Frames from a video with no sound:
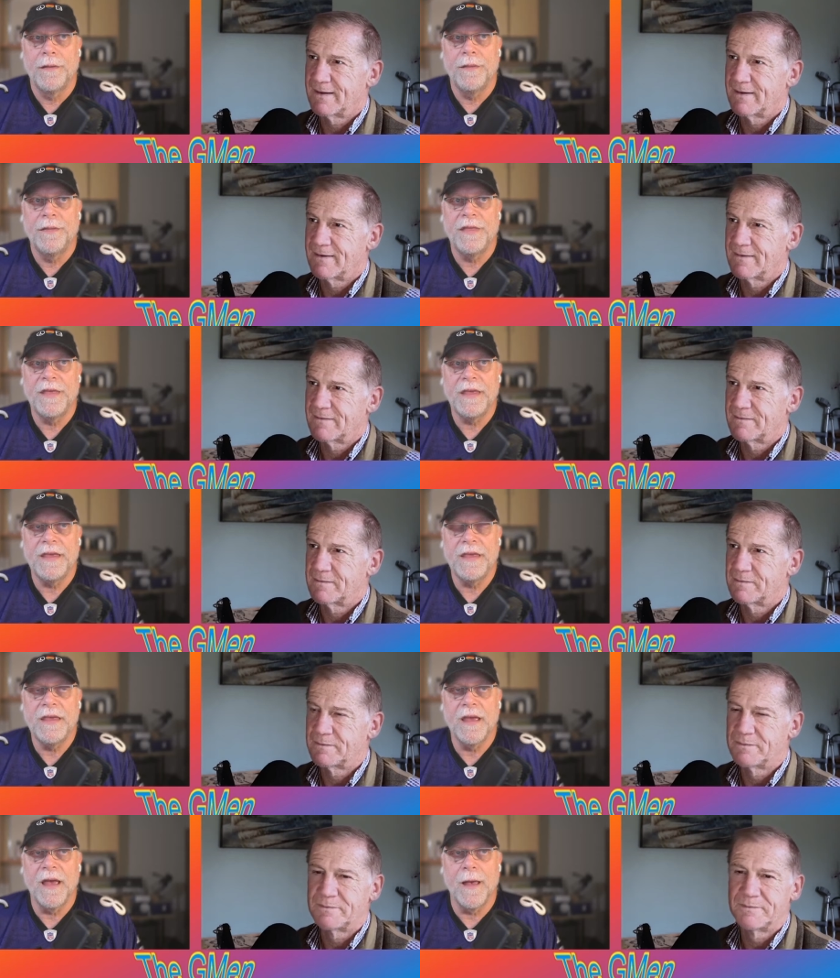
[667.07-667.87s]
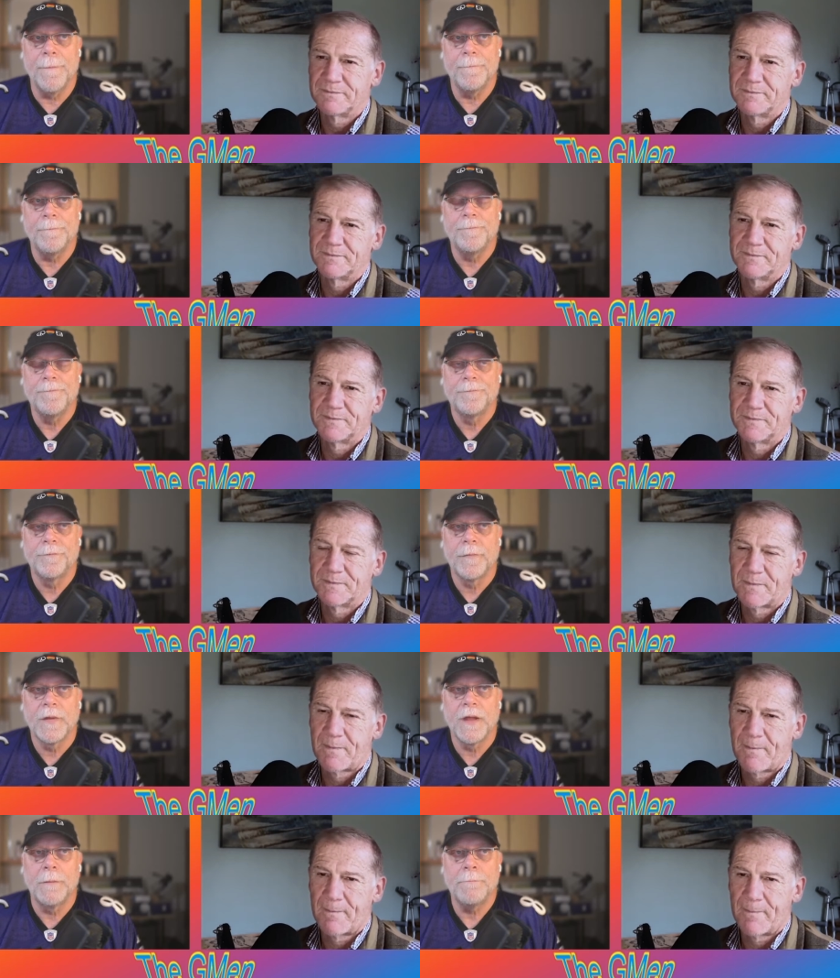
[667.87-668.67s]
Speaker 1: the um,
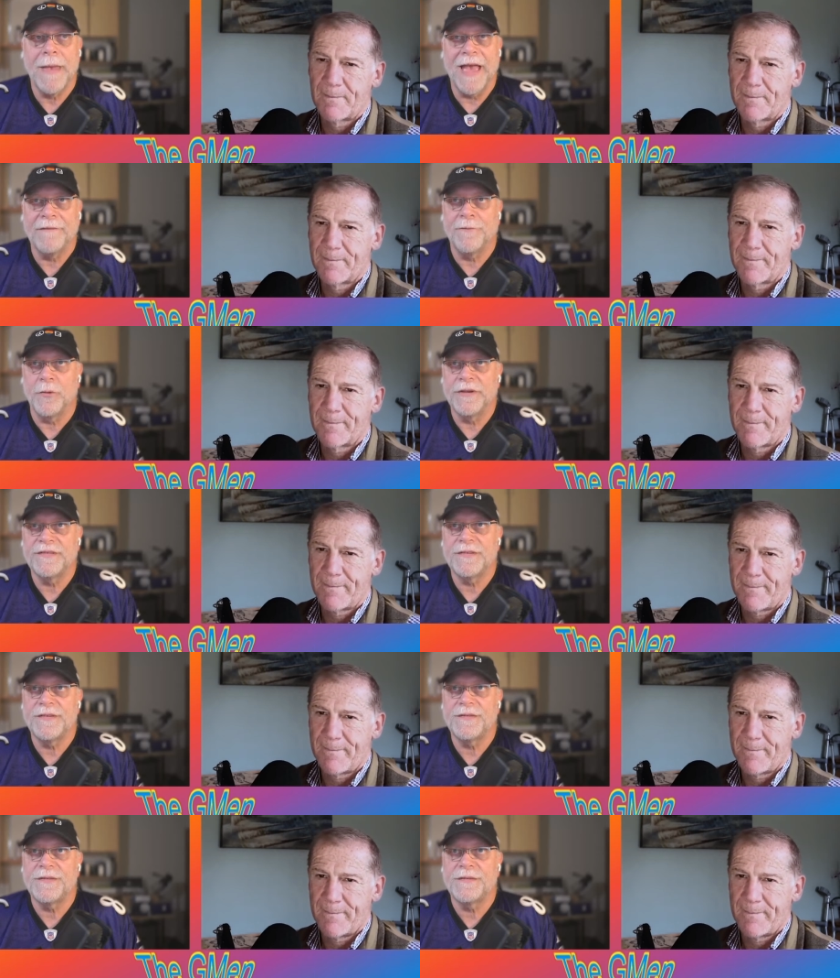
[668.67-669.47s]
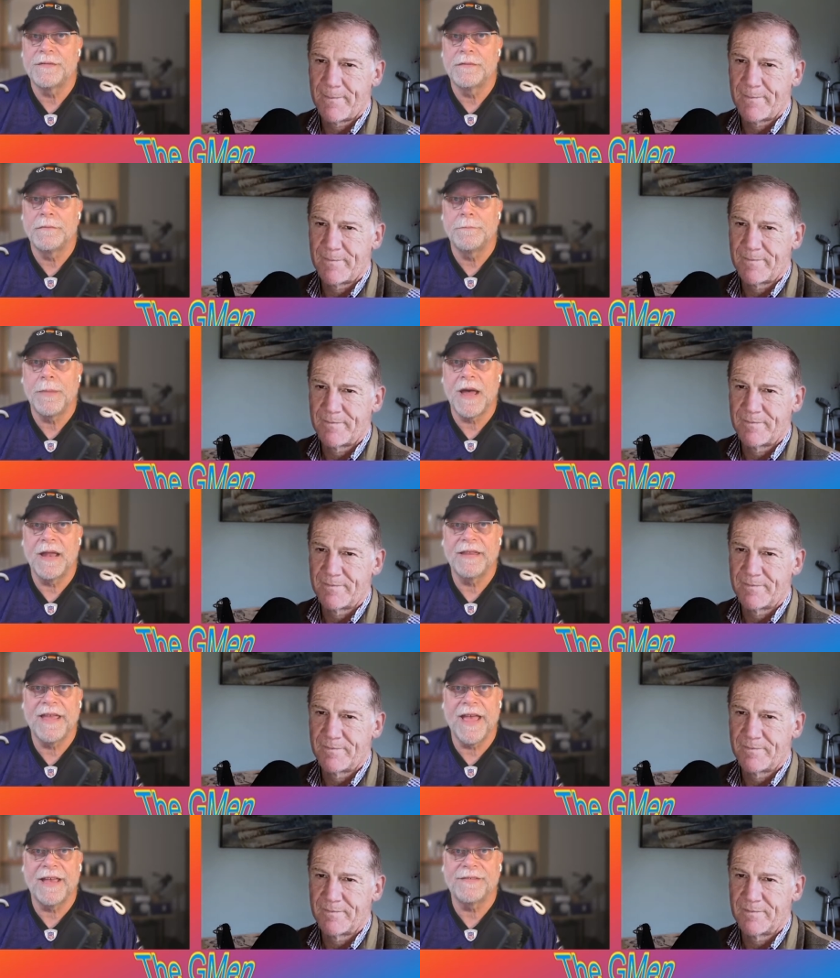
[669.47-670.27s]
MacVoices
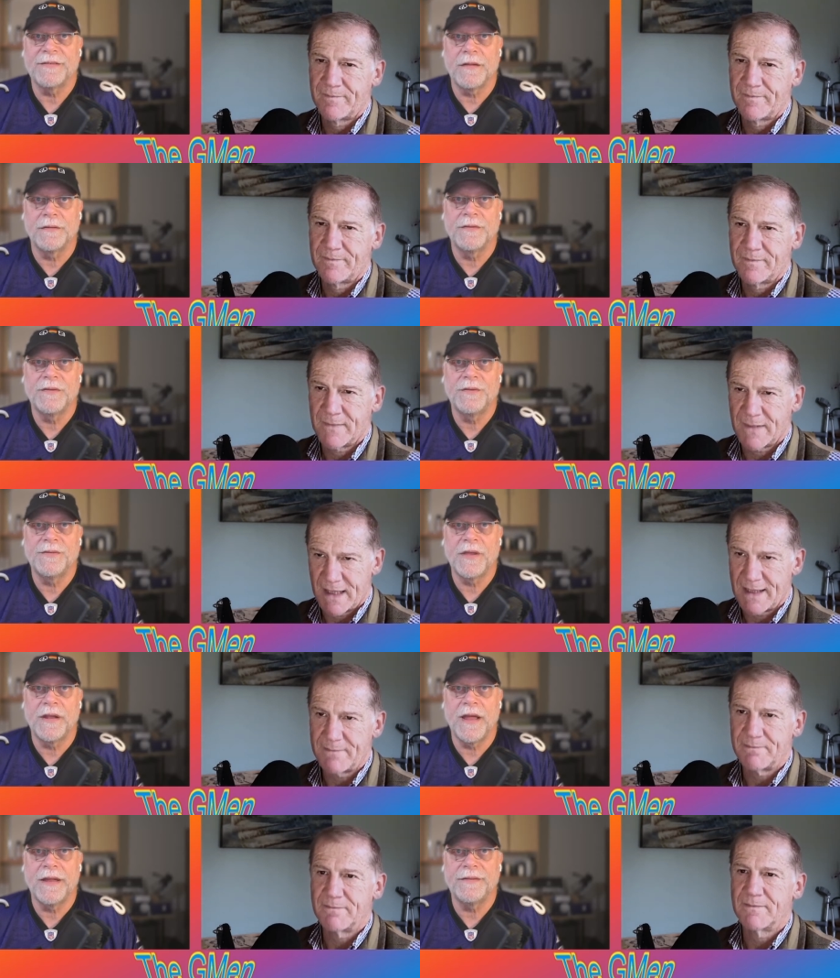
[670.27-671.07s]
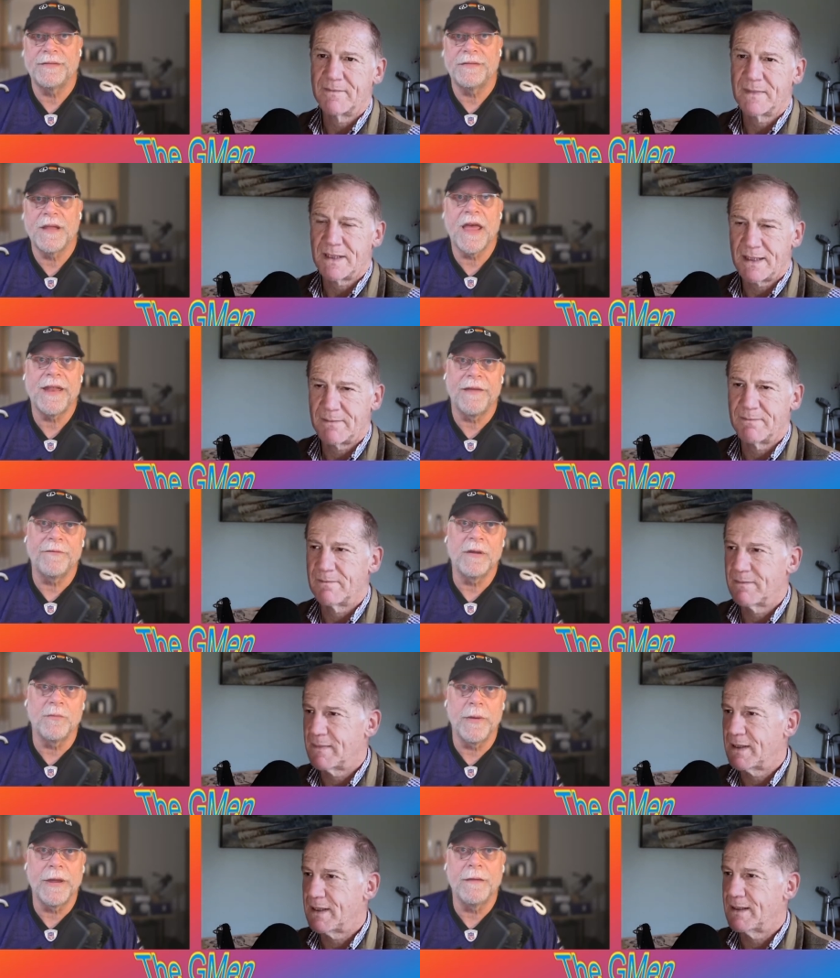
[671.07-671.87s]
podcast on Tuesday yep, nights. Yep, Not
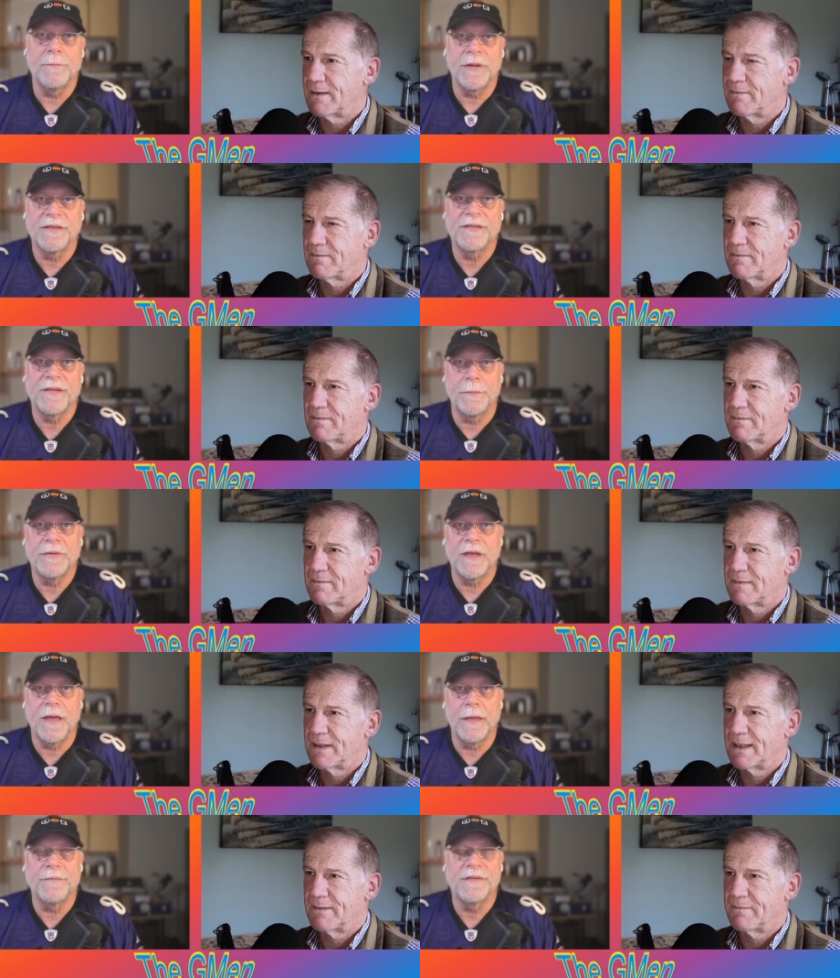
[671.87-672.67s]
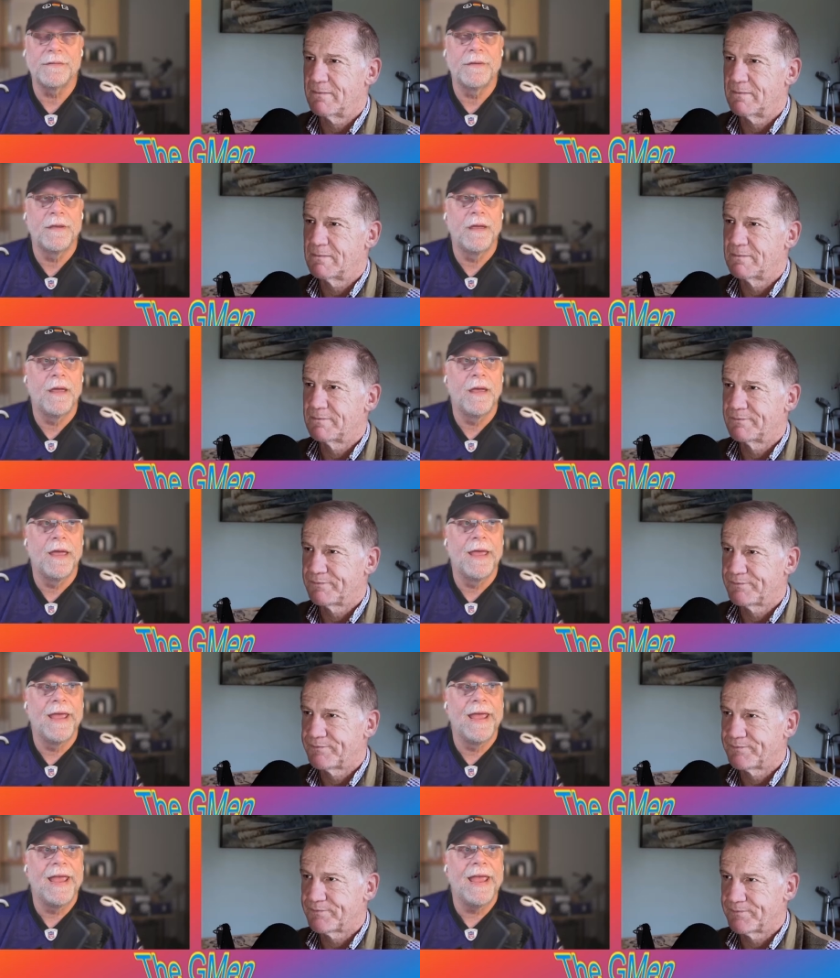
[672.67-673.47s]
every week, yep, but sometimes.
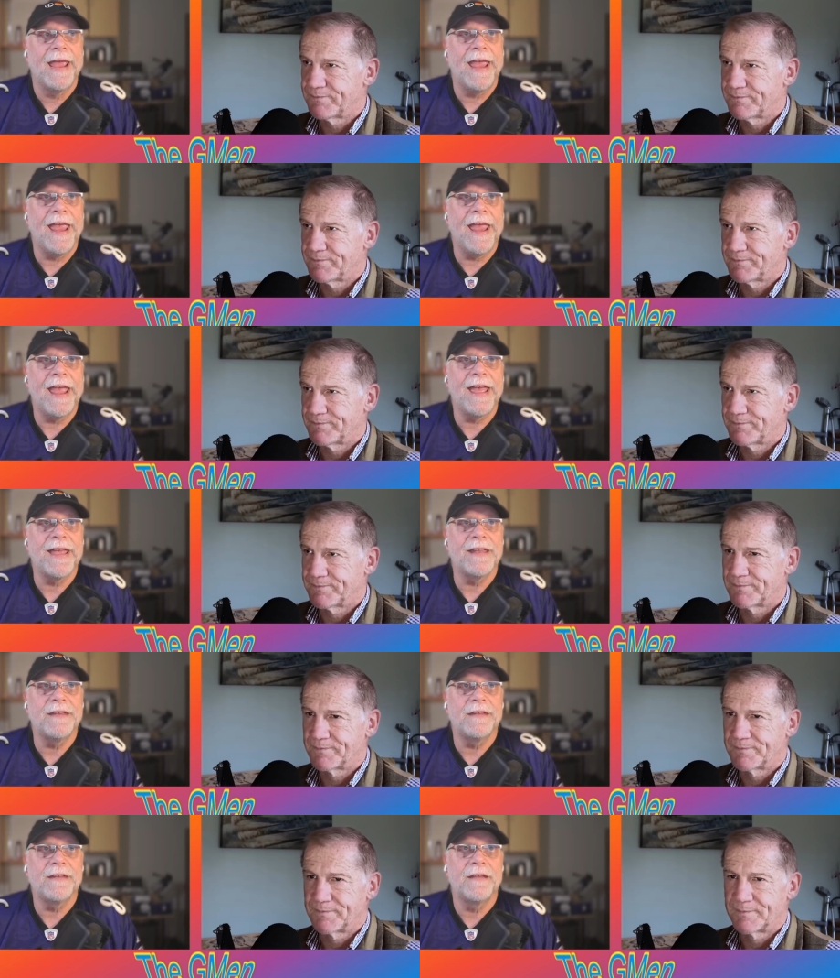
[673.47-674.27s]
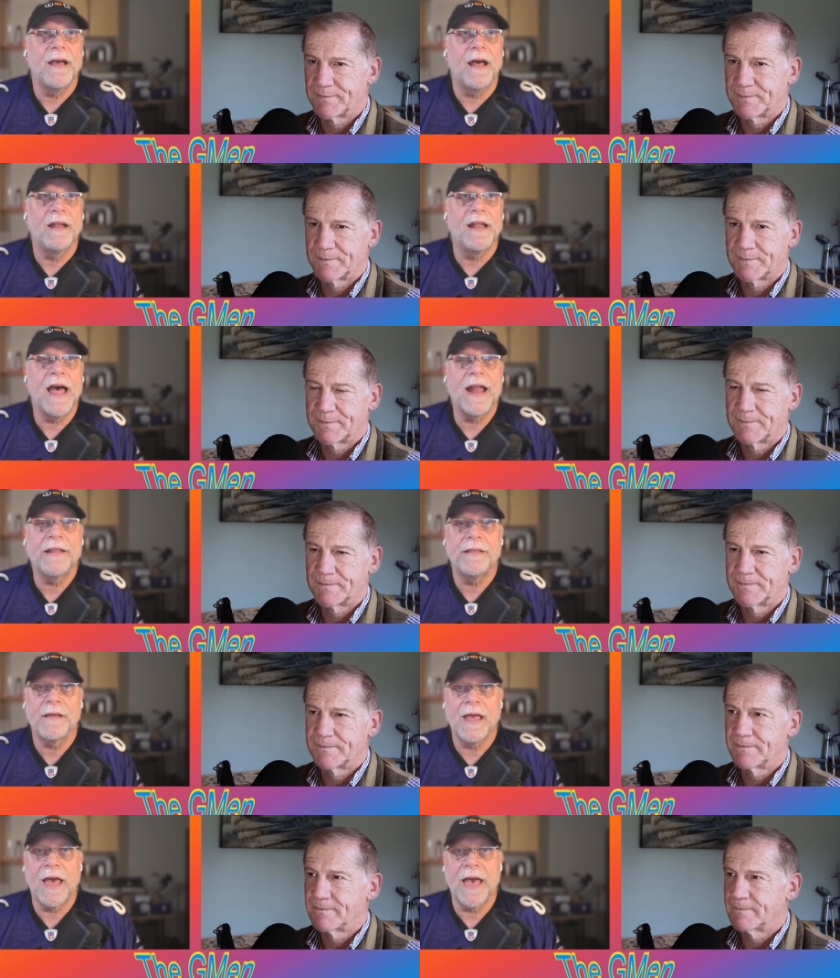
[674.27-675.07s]
And a
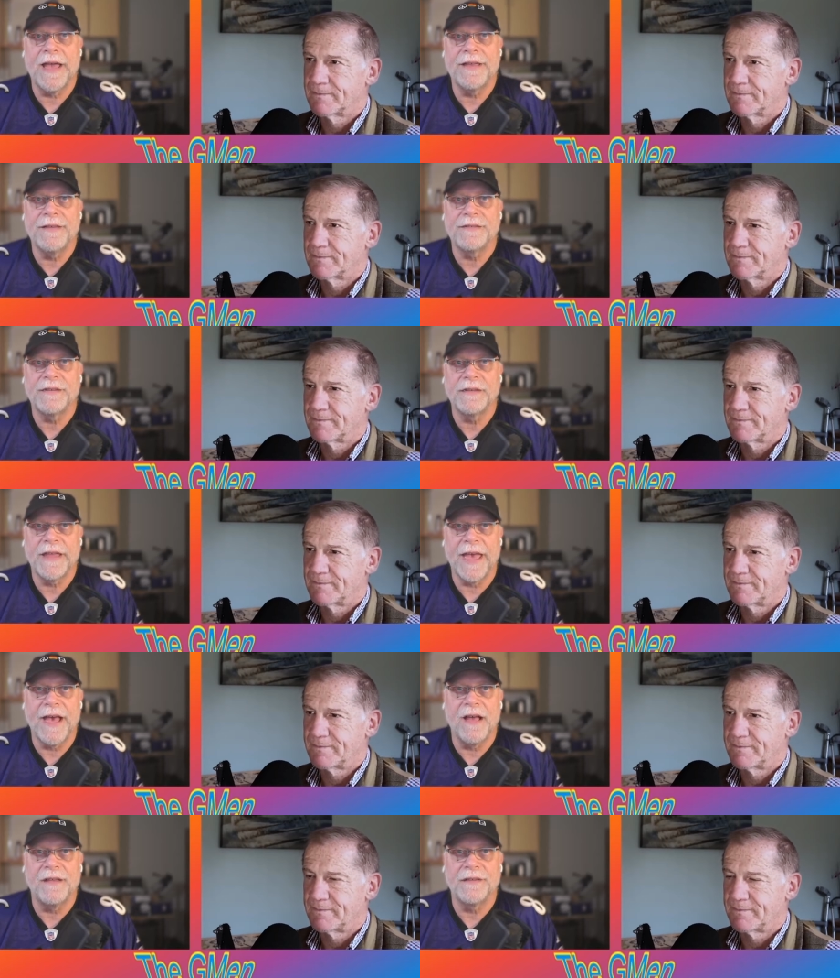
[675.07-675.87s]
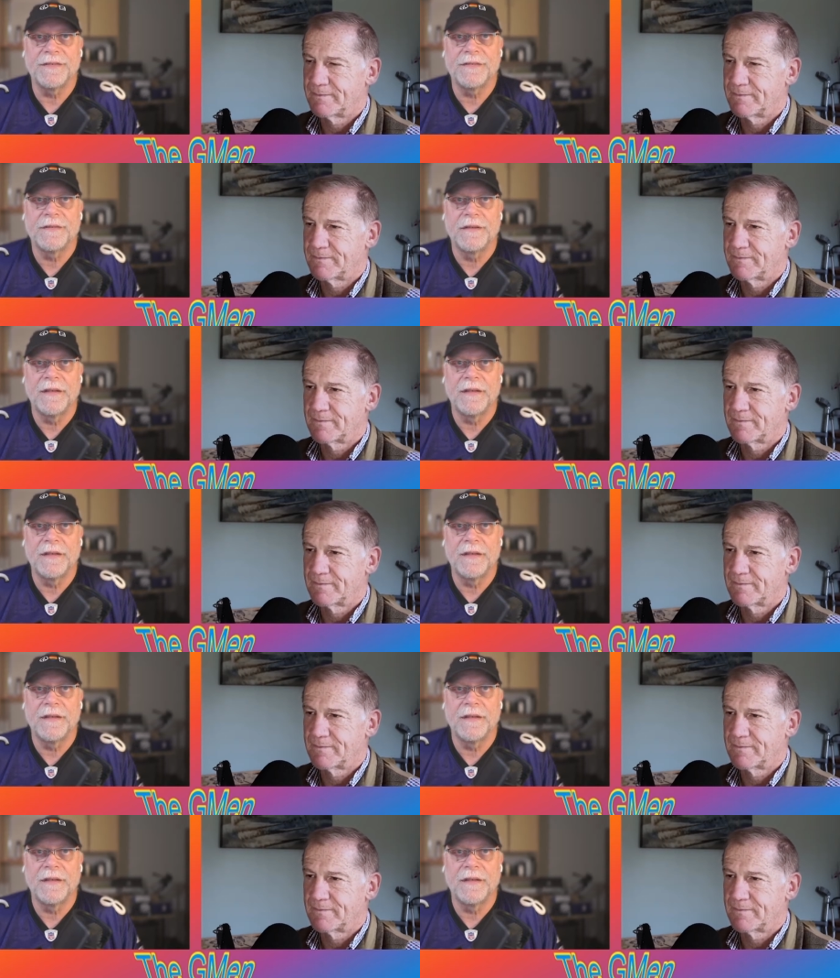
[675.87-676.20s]
lot of the guys and gals